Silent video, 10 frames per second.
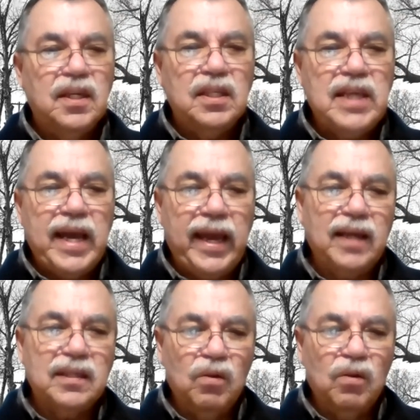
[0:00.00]
you
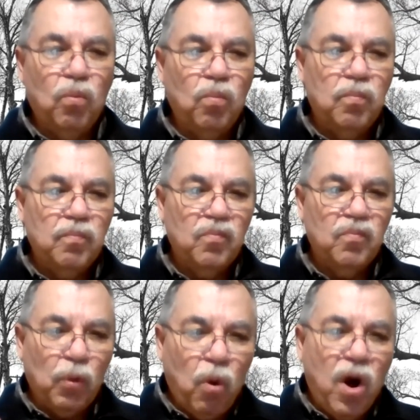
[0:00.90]
had to
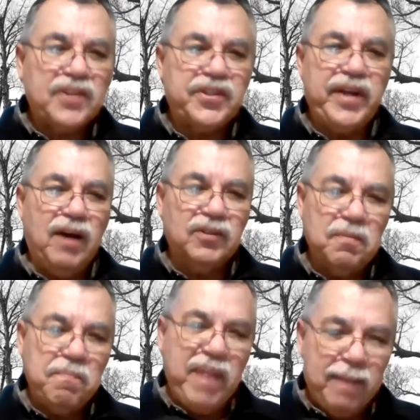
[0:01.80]
wash out, to
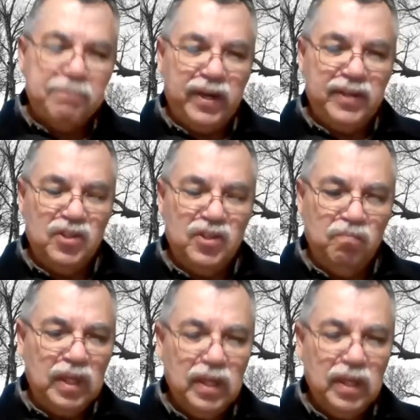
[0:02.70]
baptize them